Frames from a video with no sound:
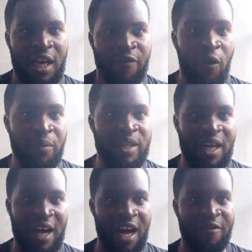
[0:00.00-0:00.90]
for me
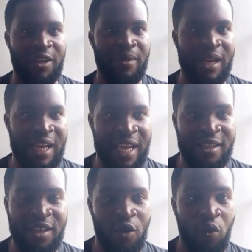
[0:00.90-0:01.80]
now, I have the main
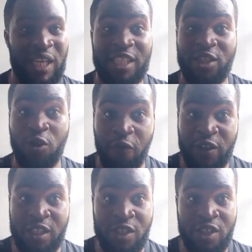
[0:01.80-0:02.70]
line, which I did not
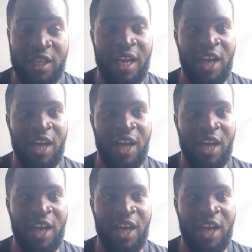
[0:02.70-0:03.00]
finish.